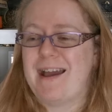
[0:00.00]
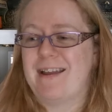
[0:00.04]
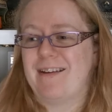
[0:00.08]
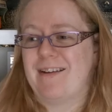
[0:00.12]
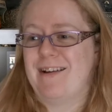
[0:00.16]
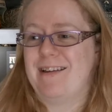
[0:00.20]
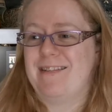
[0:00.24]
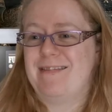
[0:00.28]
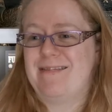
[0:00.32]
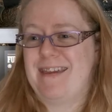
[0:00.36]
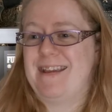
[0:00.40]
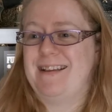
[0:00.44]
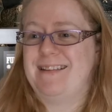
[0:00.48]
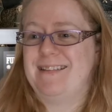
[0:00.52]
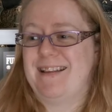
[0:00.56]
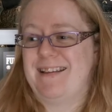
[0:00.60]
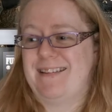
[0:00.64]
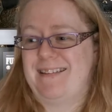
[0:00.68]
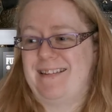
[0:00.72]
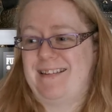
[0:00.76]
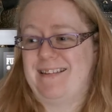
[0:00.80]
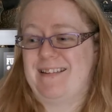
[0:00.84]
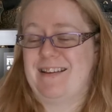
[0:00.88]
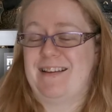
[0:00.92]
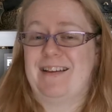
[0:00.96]
and I think
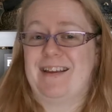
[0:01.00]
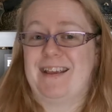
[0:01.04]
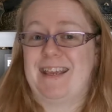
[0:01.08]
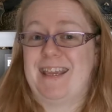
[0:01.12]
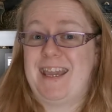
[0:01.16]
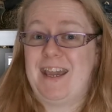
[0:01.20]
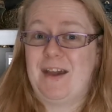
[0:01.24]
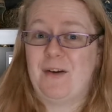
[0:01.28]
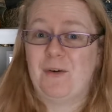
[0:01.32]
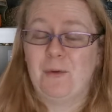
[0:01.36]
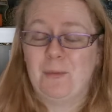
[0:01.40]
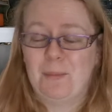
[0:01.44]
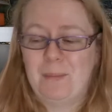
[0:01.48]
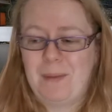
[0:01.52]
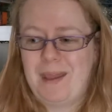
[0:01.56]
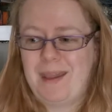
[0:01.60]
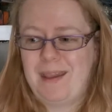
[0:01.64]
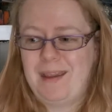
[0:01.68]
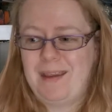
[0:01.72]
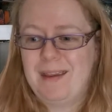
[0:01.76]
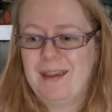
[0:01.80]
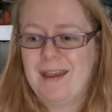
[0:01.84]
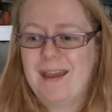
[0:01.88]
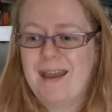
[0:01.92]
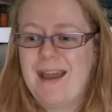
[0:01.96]
this is going to kill
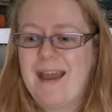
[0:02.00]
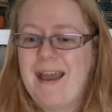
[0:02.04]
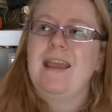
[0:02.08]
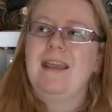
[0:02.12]
me.